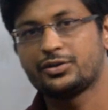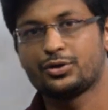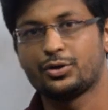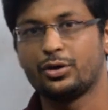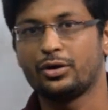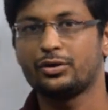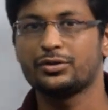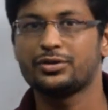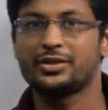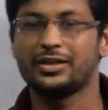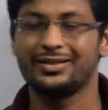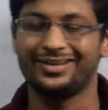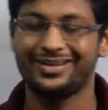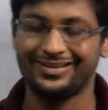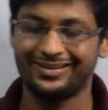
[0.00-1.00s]
sure
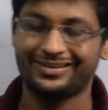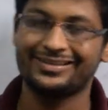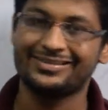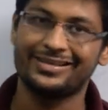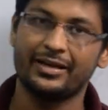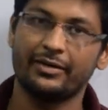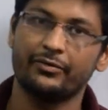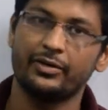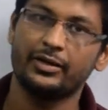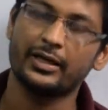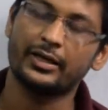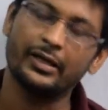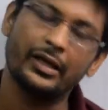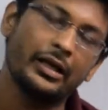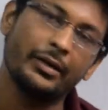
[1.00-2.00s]
question that each and every
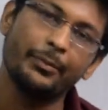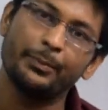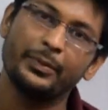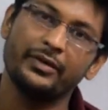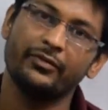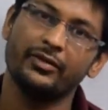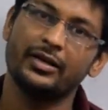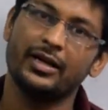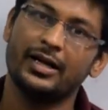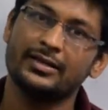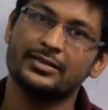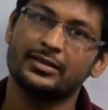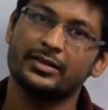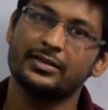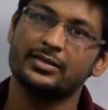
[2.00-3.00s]
technical company will
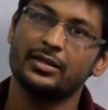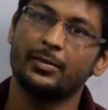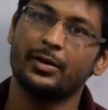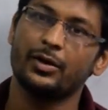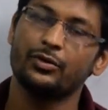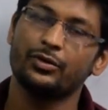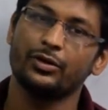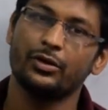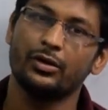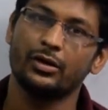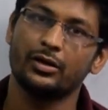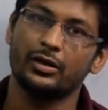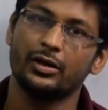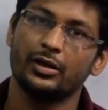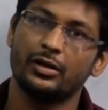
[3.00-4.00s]
ask is about
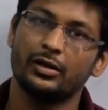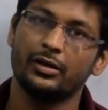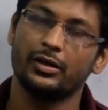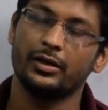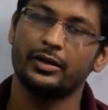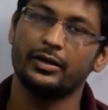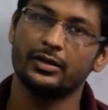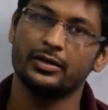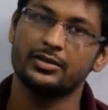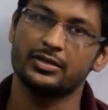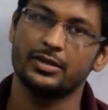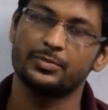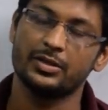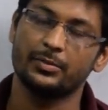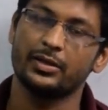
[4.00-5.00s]
your
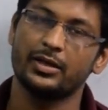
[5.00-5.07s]
summer